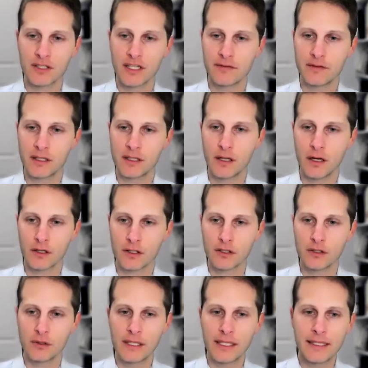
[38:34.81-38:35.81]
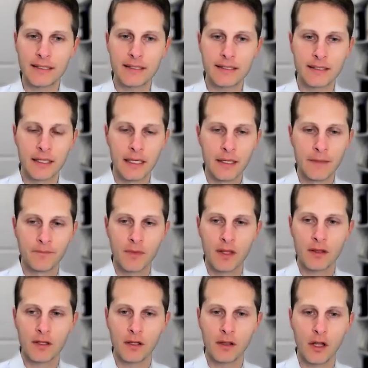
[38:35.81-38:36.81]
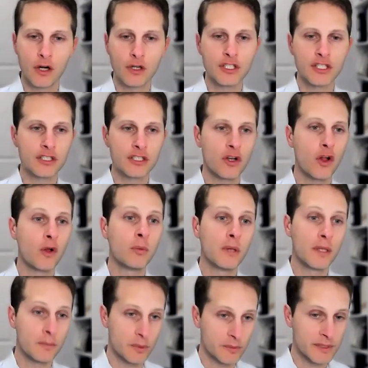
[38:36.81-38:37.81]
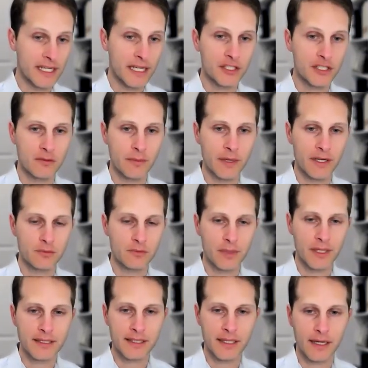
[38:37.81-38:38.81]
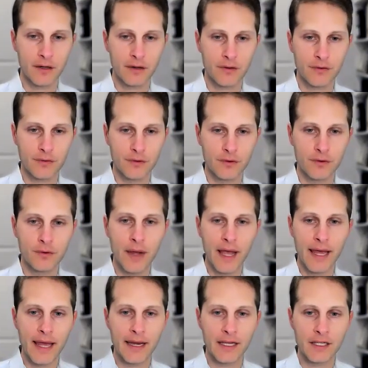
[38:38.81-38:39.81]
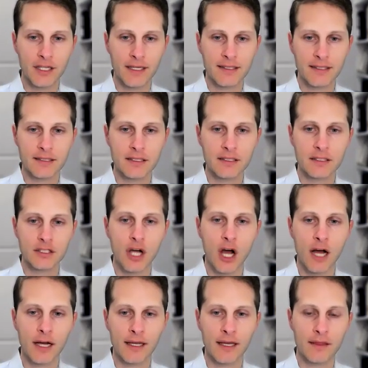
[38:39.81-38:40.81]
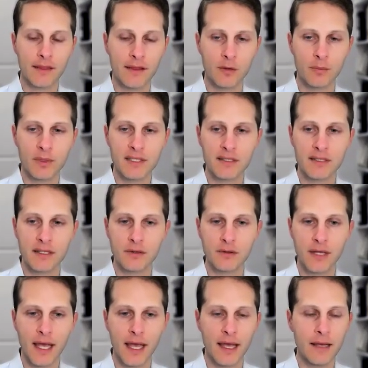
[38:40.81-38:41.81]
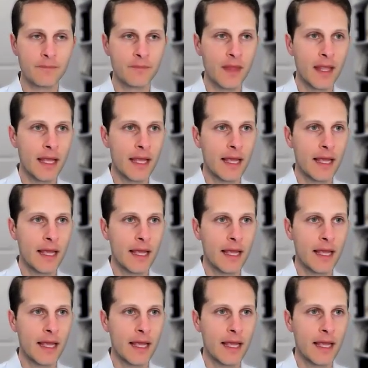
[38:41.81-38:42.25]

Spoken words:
David Clark, who leads the largest global implementation of measurement-based care through NHS talking therapies in the UK.